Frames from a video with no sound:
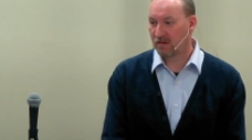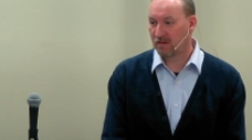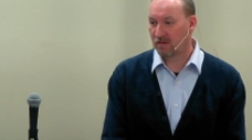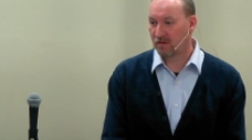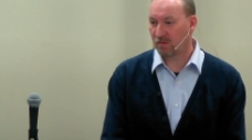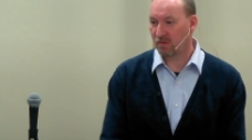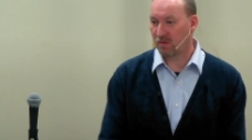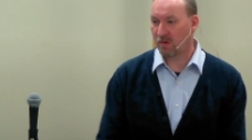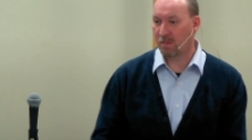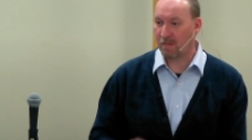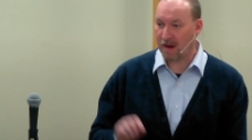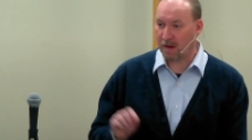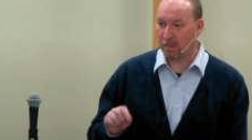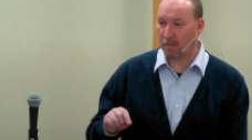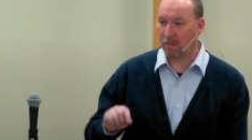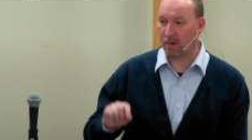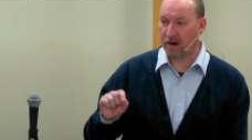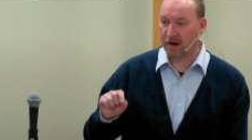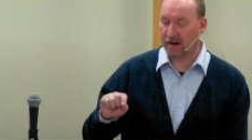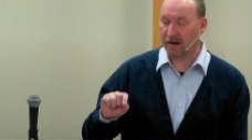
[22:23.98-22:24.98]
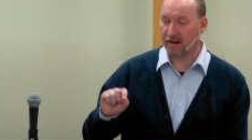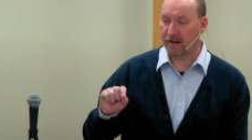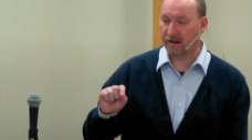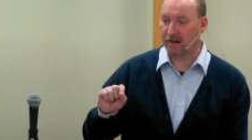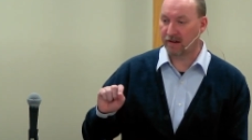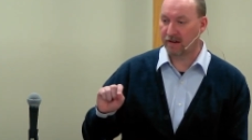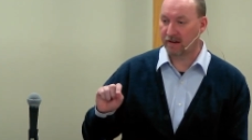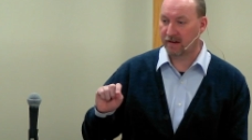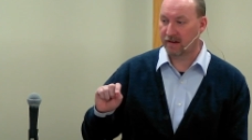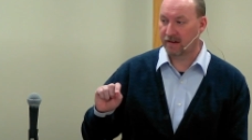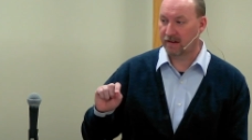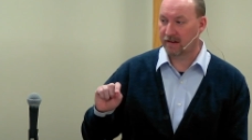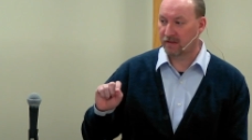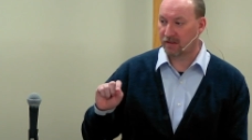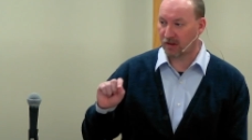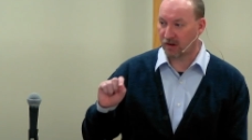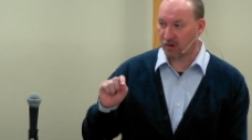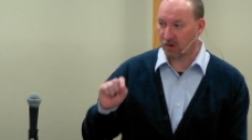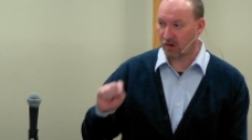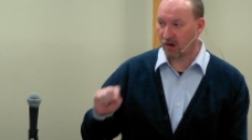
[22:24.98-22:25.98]
remembering
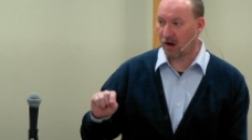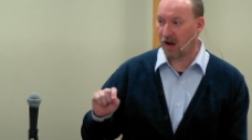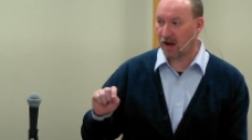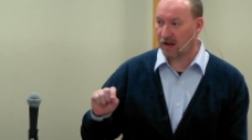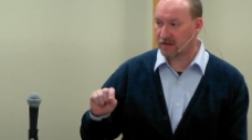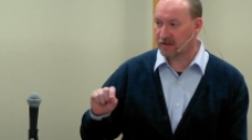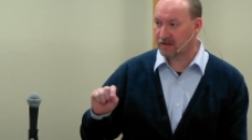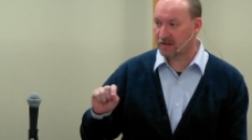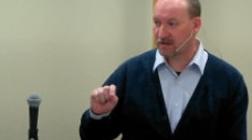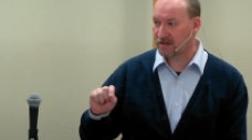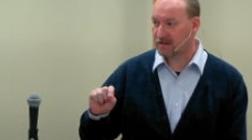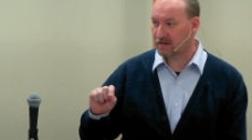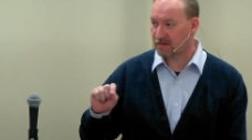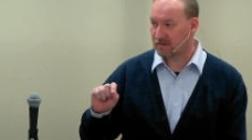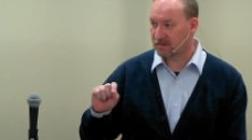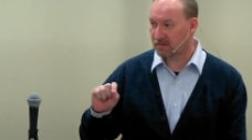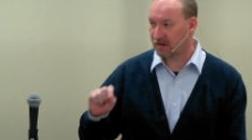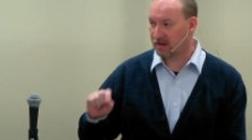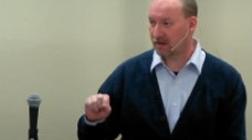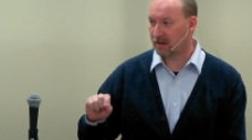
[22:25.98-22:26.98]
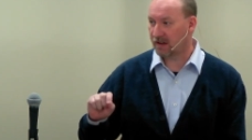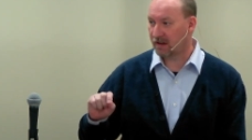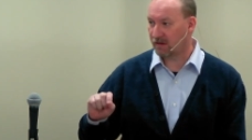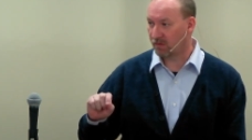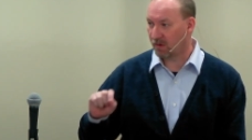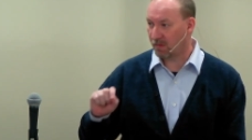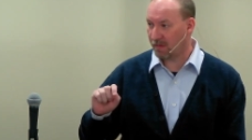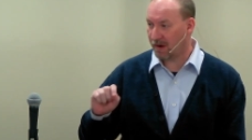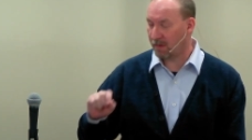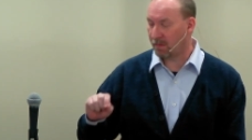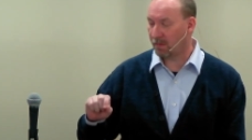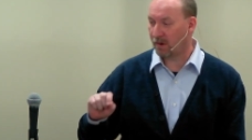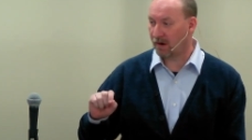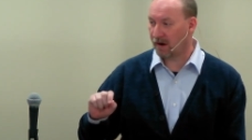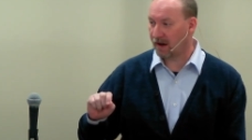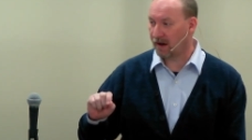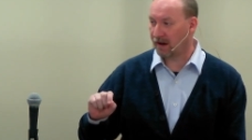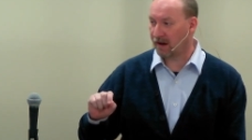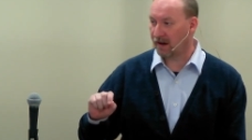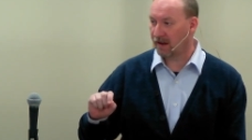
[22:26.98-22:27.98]
the cross, really,
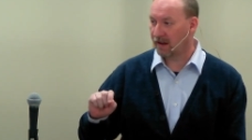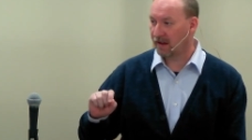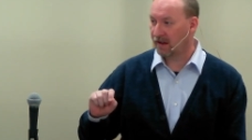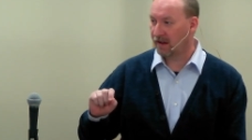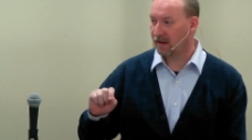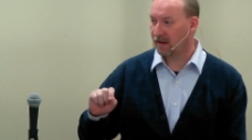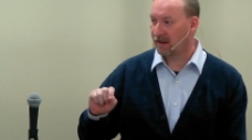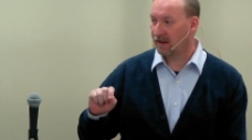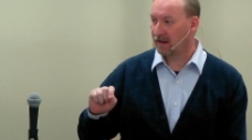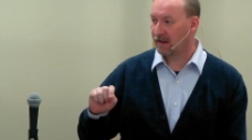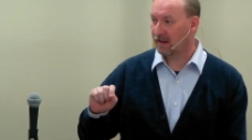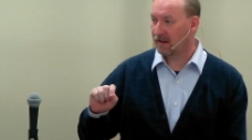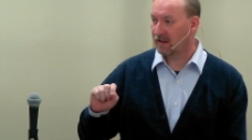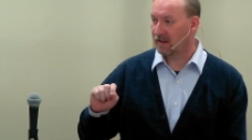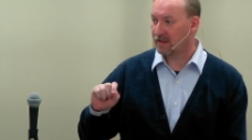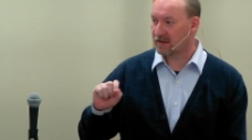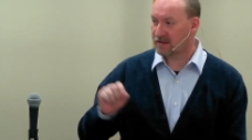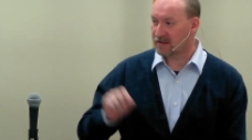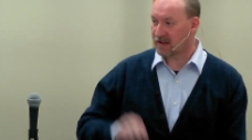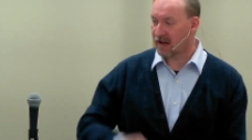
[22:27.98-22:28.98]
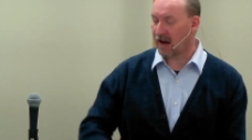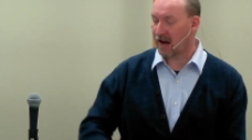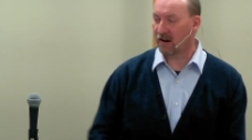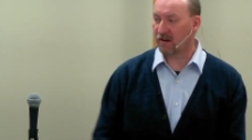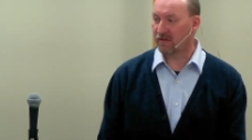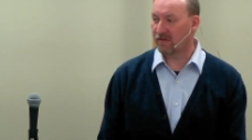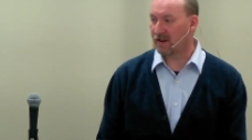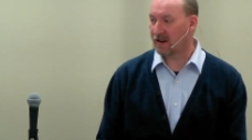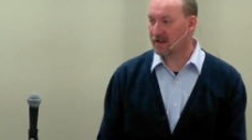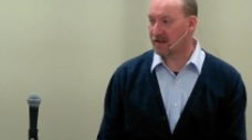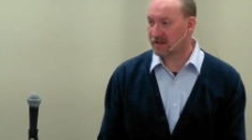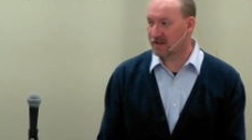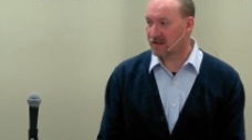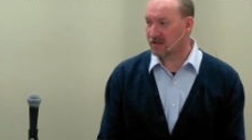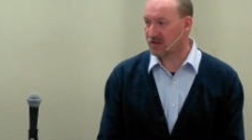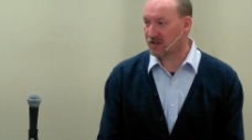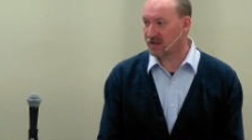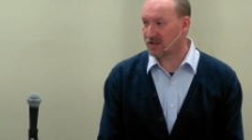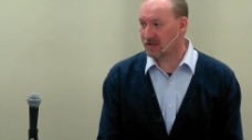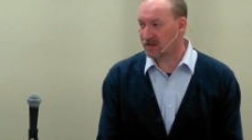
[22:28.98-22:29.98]
remembering the sacrifice that
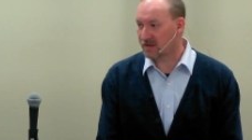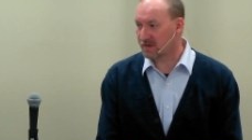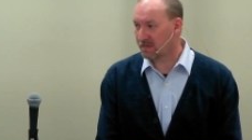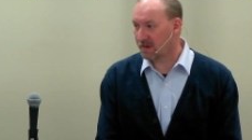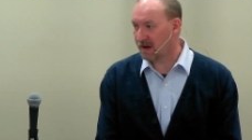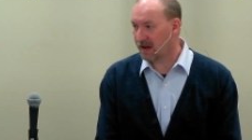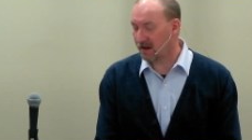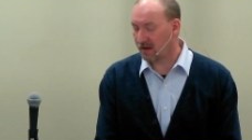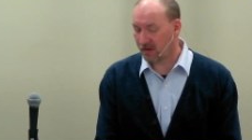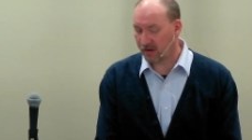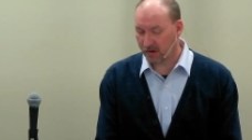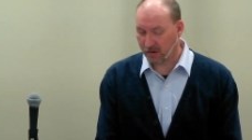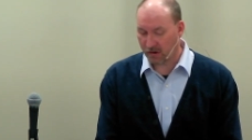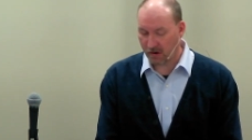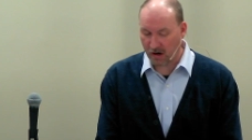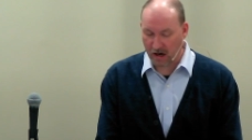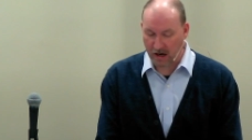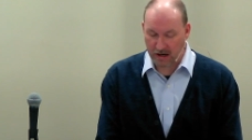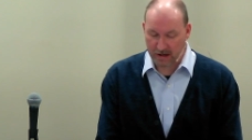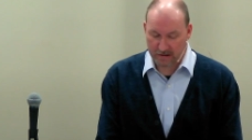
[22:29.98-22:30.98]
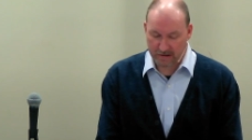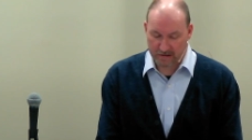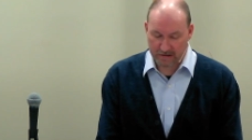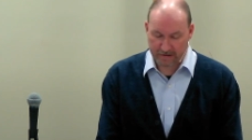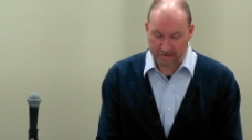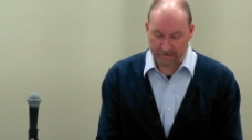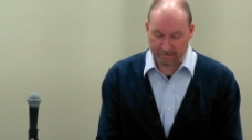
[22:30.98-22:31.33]
Jesus made on the cross.